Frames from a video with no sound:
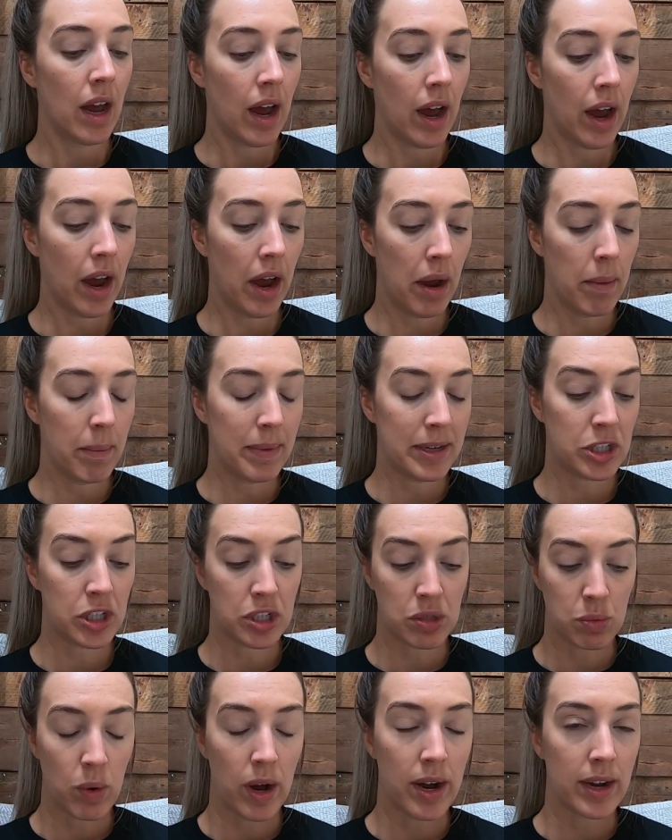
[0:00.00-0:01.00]
It
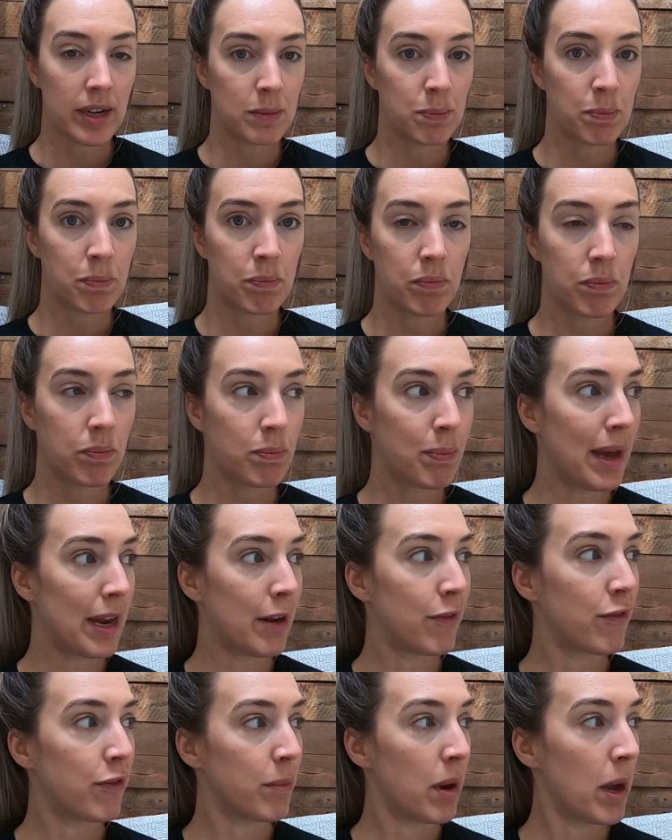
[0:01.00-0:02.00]
just works
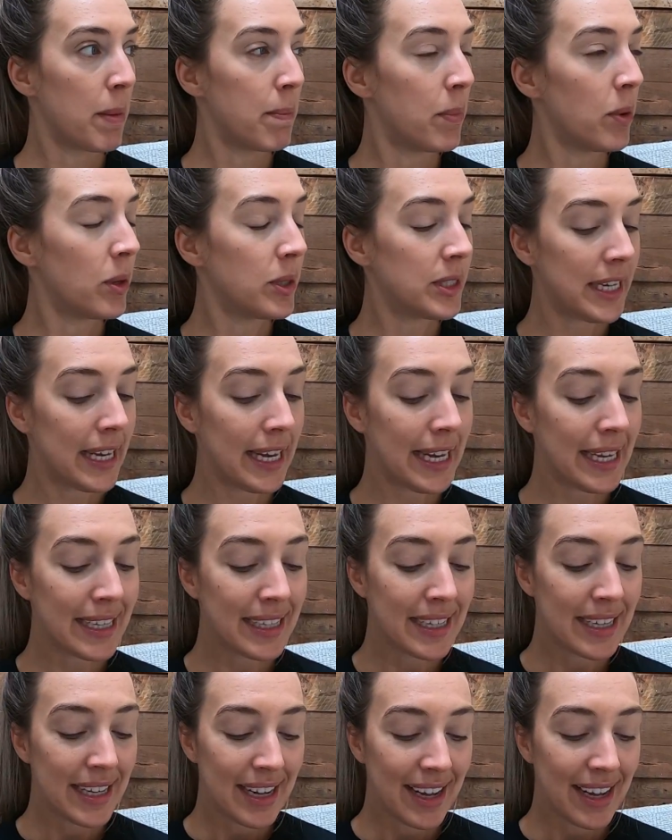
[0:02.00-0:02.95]
better for my body.